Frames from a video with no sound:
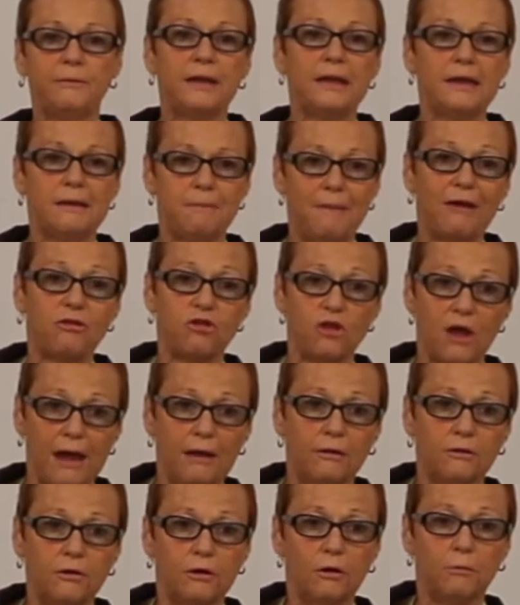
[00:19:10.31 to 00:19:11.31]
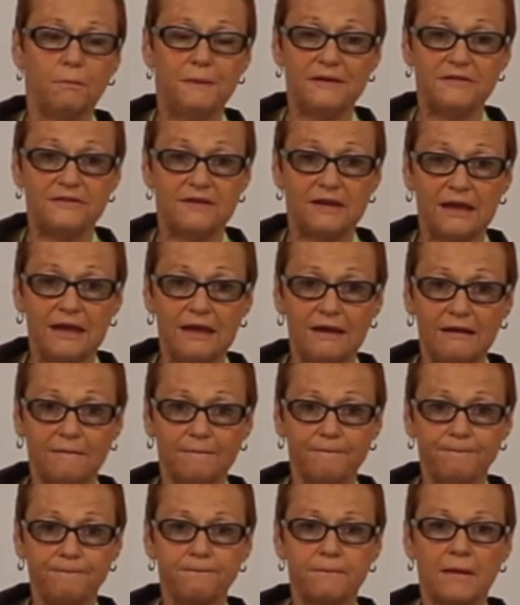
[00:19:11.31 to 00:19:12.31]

really about childhood obesity.